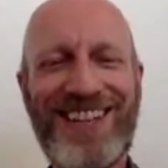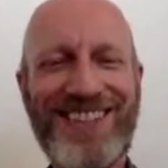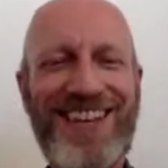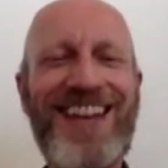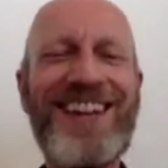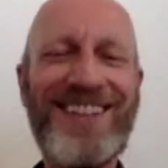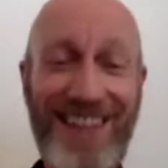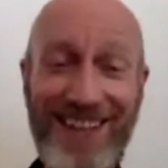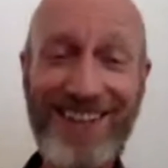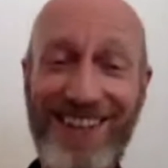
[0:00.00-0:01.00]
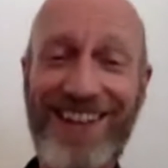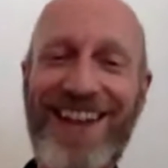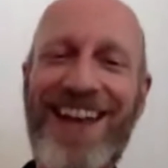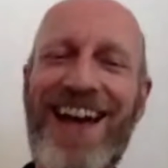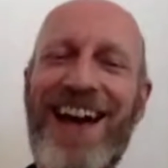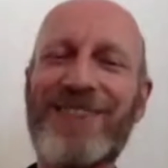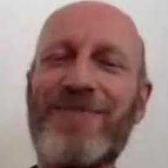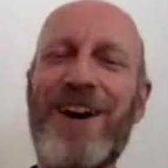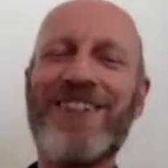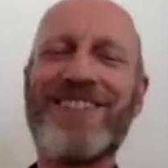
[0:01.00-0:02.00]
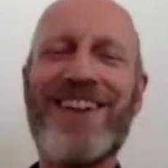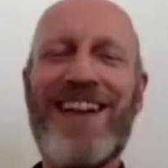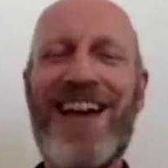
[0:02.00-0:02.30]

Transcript: this nearly as much